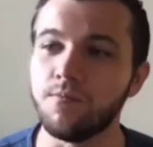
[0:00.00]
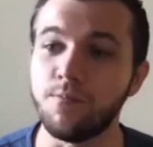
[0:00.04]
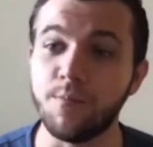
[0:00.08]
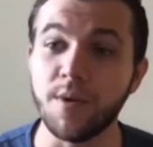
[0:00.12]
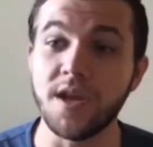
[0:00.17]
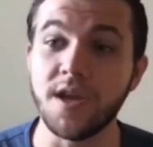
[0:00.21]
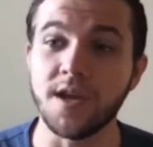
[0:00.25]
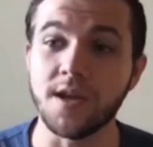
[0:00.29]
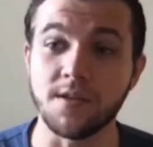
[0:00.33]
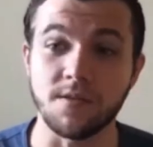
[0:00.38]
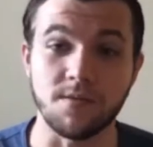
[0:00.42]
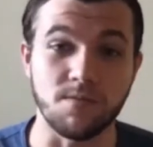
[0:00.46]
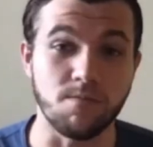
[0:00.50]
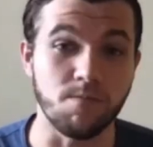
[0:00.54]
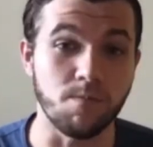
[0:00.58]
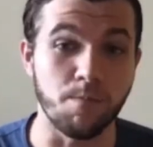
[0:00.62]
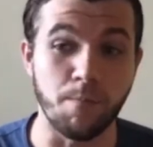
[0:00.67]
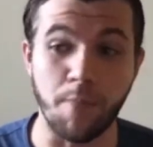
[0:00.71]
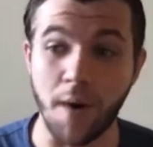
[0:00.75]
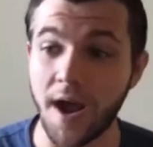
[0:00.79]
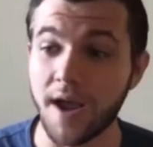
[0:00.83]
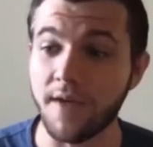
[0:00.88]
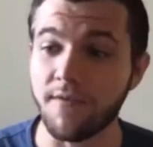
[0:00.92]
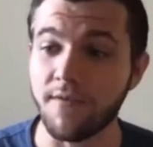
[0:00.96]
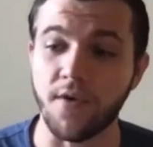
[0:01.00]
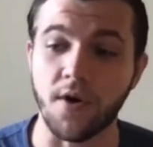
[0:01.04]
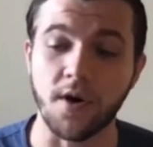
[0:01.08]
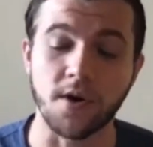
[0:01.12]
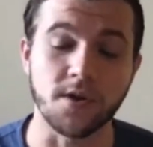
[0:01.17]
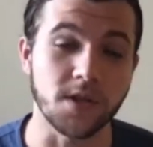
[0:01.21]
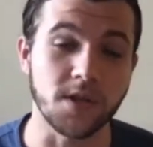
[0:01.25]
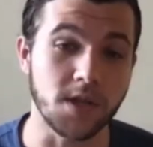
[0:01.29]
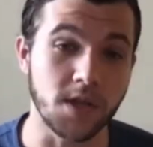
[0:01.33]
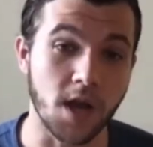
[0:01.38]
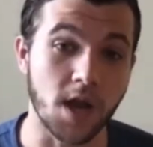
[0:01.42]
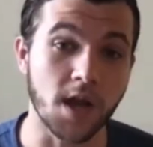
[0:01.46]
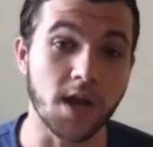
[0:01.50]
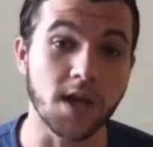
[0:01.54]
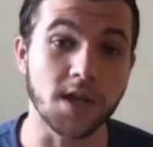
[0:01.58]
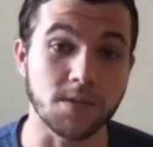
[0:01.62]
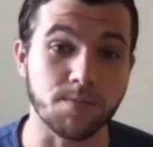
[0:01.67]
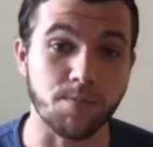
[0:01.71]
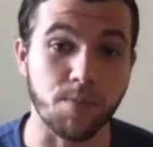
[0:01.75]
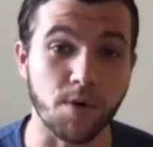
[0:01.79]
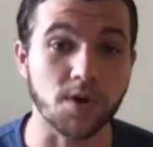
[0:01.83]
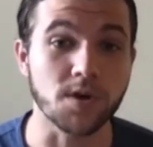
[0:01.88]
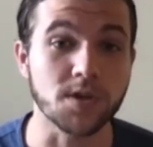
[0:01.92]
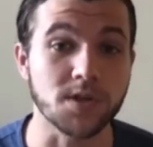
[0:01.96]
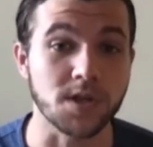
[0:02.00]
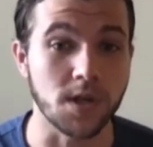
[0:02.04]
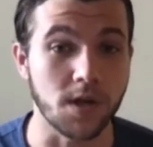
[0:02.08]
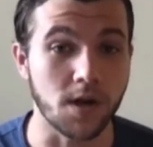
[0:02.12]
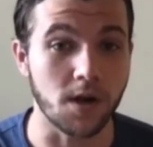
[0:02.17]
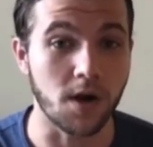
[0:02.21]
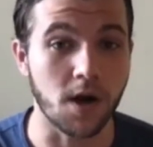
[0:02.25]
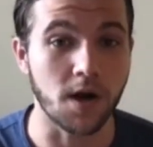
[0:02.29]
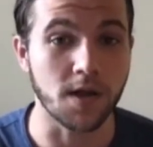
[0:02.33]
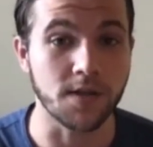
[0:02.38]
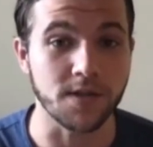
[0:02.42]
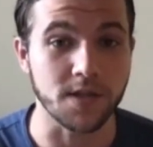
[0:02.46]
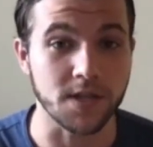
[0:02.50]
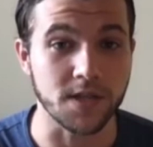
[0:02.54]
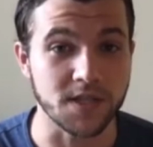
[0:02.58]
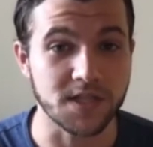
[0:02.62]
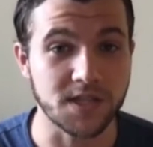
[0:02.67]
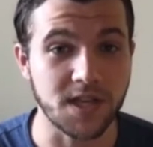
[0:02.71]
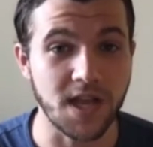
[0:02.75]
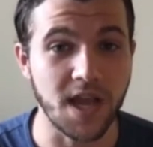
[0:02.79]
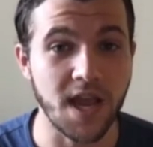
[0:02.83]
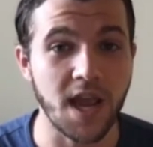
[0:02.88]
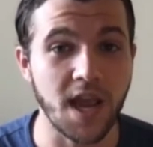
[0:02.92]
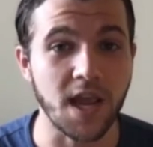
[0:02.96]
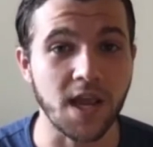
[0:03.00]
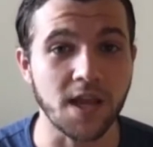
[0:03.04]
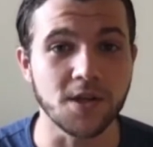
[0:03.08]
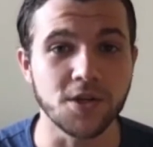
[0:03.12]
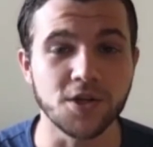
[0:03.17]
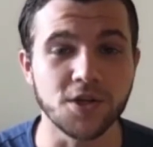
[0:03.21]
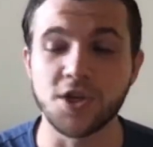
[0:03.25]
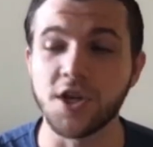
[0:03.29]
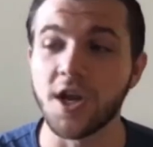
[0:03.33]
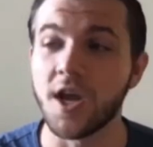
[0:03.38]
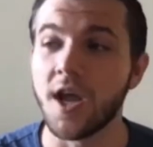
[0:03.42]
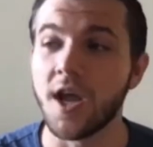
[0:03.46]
being by far the youngest person on the stage,